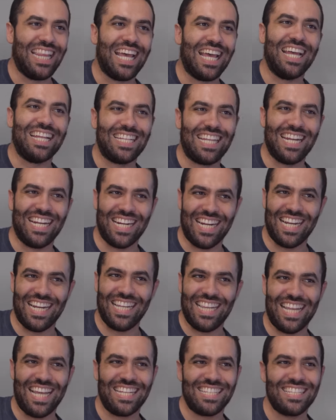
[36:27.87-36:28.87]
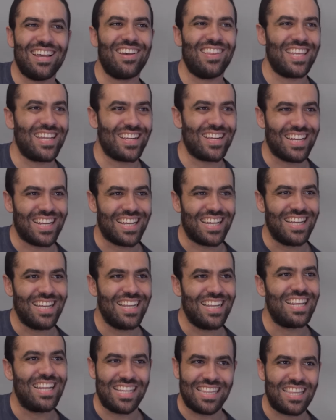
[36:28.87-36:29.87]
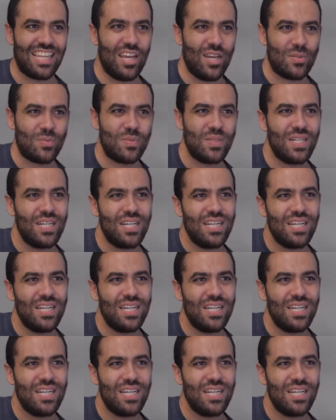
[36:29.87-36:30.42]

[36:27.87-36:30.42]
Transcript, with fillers: that's that's how they're going to get them